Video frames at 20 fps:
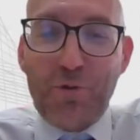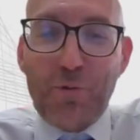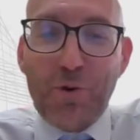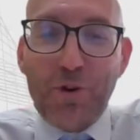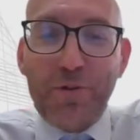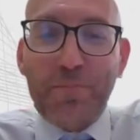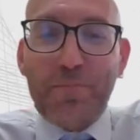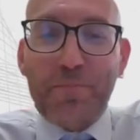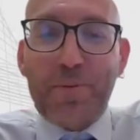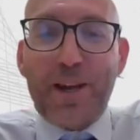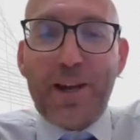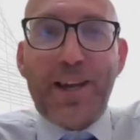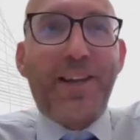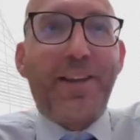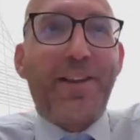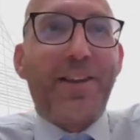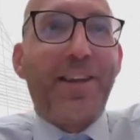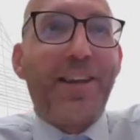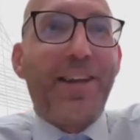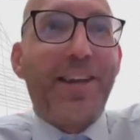You wouldn't
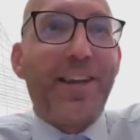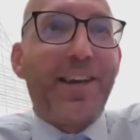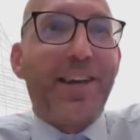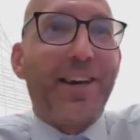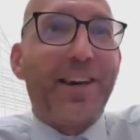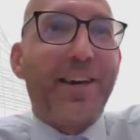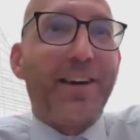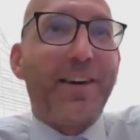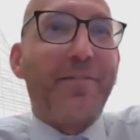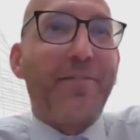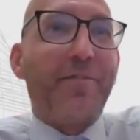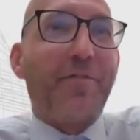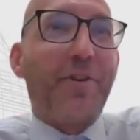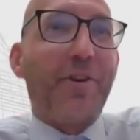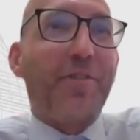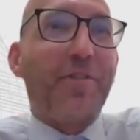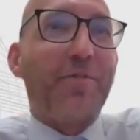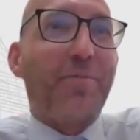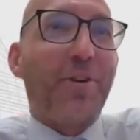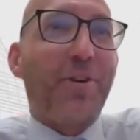pay the
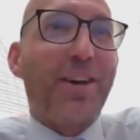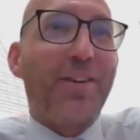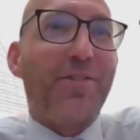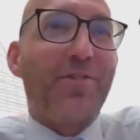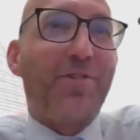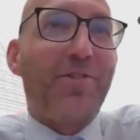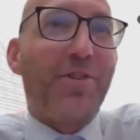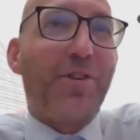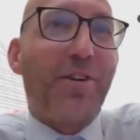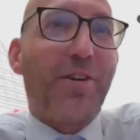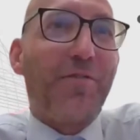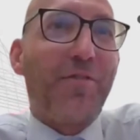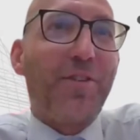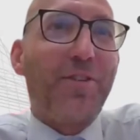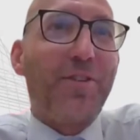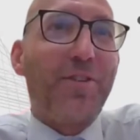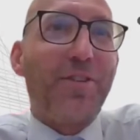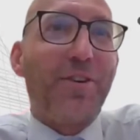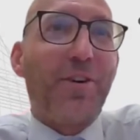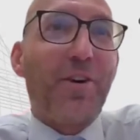first price you're
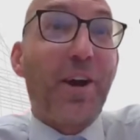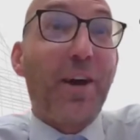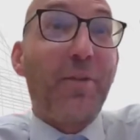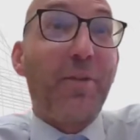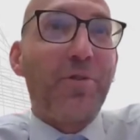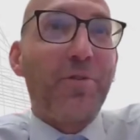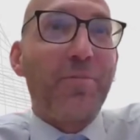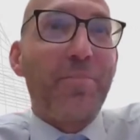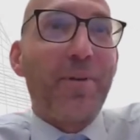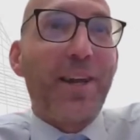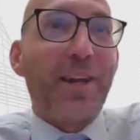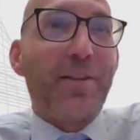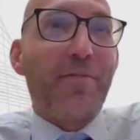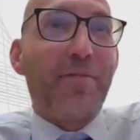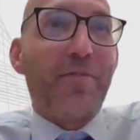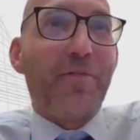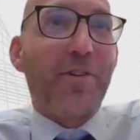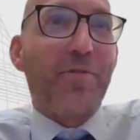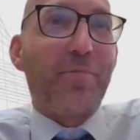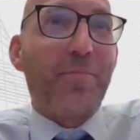offered, or I wouldn't pay
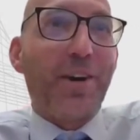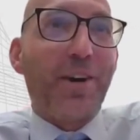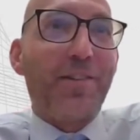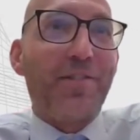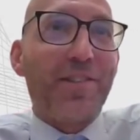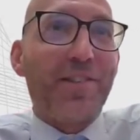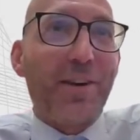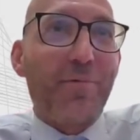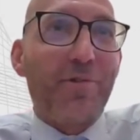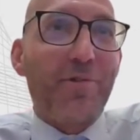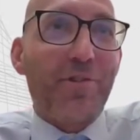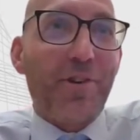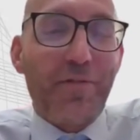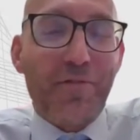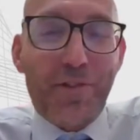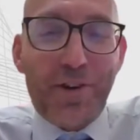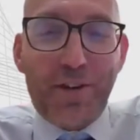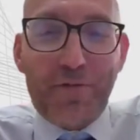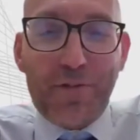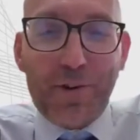the first price I was
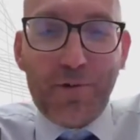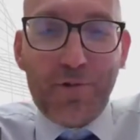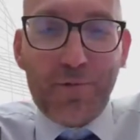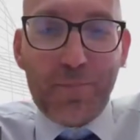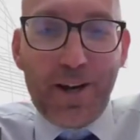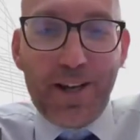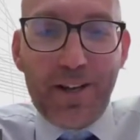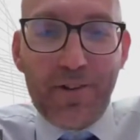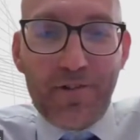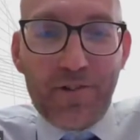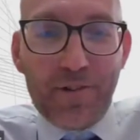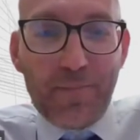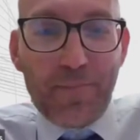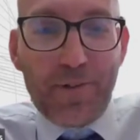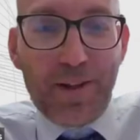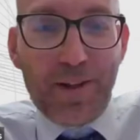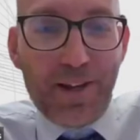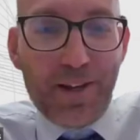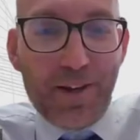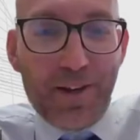offered if I was buying
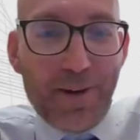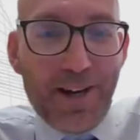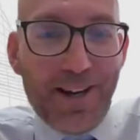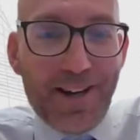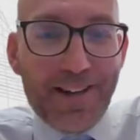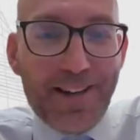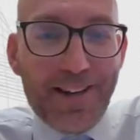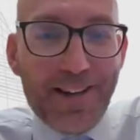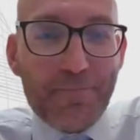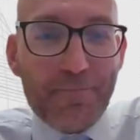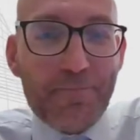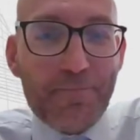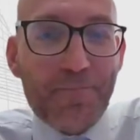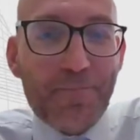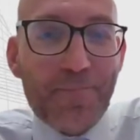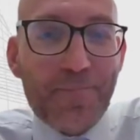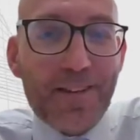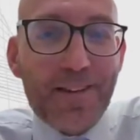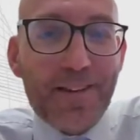something in the market.